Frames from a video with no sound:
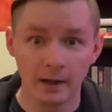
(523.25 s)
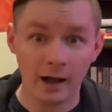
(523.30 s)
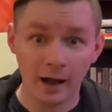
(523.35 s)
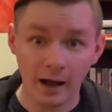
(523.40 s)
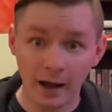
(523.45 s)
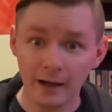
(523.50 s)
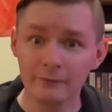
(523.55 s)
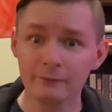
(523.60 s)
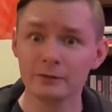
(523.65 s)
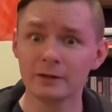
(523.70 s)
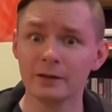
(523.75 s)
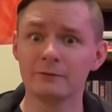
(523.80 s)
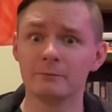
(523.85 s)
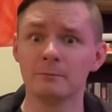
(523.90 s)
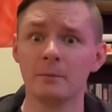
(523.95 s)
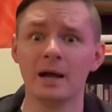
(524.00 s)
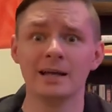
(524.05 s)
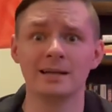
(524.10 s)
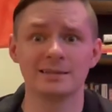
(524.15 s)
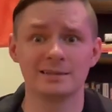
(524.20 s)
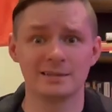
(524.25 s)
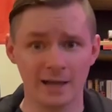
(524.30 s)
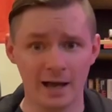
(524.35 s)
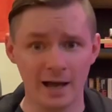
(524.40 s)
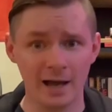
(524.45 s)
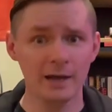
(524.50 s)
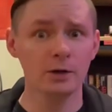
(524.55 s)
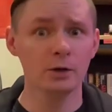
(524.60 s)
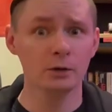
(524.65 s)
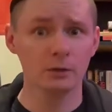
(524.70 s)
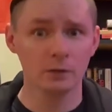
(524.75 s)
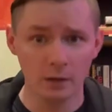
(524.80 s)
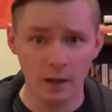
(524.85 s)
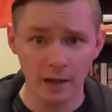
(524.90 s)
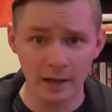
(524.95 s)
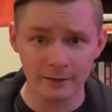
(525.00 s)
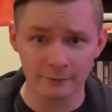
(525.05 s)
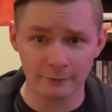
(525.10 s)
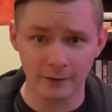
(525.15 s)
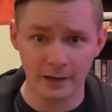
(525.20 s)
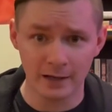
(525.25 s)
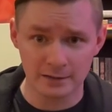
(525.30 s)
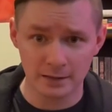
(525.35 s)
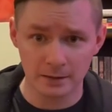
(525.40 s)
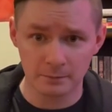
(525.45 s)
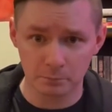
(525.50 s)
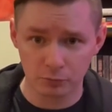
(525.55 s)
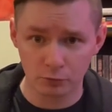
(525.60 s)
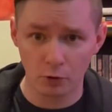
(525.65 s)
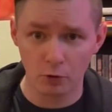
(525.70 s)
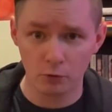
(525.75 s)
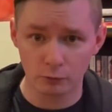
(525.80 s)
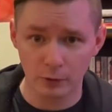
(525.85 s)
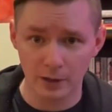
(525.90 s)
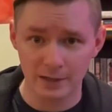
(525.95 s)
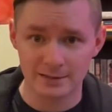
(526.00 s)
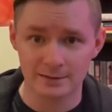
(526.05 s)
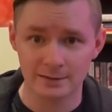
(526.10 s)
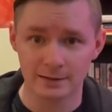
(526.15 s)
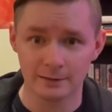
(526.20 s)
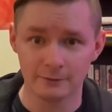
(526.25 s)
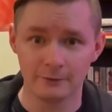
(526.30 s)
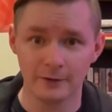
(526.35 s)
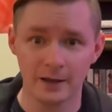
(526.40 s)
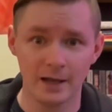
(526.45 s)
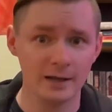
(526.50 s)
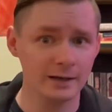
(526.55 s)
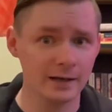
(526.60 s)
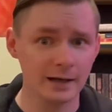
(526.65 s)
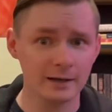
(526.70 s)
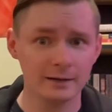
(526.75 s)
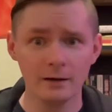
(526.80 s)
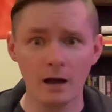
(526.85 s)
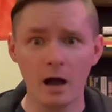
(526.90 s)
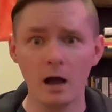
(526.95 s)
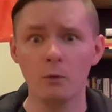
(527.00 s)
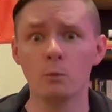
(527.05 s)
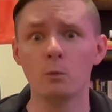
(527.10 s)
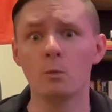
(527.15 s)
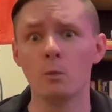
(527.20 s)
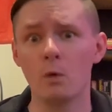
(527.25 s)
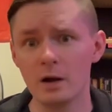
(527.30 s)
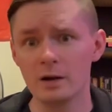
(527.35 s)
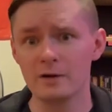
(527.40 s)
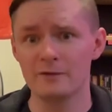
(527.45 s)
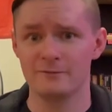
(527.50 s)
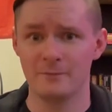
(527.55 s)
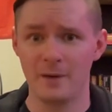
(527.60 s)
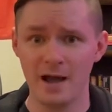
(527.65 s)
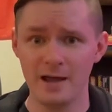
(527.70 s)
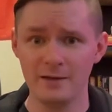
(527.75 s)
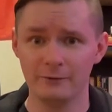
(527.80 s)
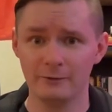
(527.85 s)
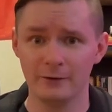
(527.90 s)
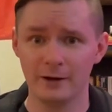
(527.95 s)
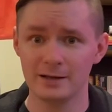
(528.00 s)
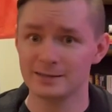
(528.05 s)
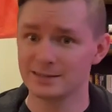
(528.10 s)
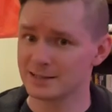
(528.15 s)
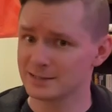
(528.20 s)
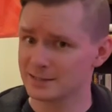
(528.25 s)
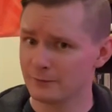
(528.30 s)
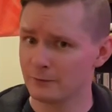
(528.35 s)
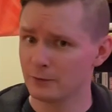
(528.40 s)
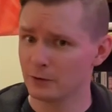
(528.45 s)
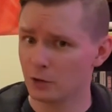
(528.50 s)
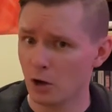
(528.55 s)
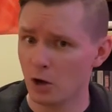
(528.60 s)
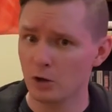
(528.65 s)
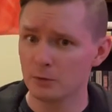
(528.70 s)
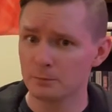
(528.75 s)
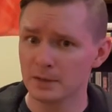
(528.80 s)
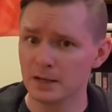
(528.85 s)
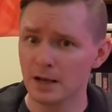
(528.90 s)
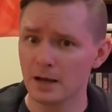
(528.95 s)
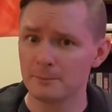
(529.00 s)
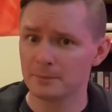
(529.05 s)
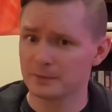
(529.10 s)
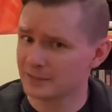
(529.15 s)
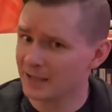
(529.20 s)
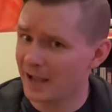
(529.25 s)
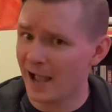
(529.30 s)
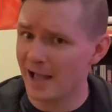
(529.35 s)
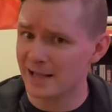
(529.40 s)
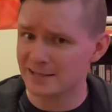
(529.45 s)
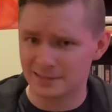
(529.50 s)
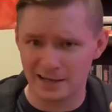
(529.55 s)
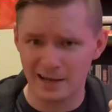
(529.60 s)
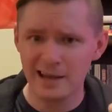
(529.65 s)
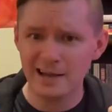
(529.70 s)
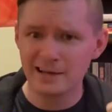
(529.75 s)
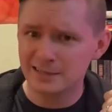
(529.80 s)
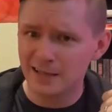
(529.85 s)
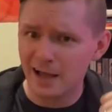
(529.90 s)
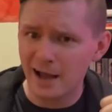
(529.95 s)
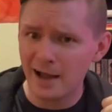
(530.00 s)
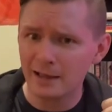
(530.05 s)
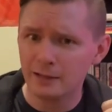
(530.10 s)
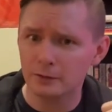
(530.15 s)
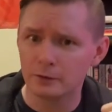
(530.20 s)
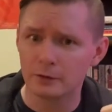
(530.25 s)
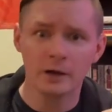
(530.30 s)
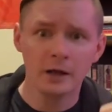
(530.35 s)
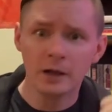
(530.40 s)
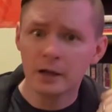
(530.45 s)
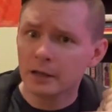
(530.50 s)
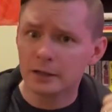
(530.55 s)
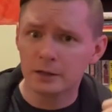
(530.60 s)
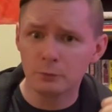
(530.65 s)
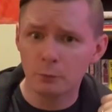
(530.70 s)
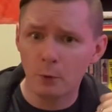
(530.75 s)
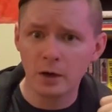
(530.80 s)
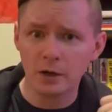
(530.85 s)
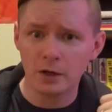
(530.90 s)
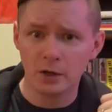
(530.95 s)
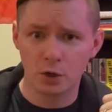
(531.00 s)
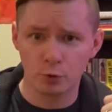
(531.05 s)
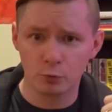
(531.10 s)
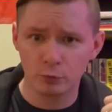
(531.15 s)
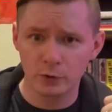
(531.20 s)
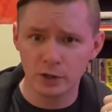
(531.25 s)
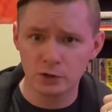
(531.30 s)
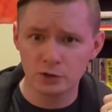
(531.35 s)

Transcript: I've lived my entire life as a pro wrestling fan, yet not one of my friends has ever called me up to ask, hey Tyler, you want a career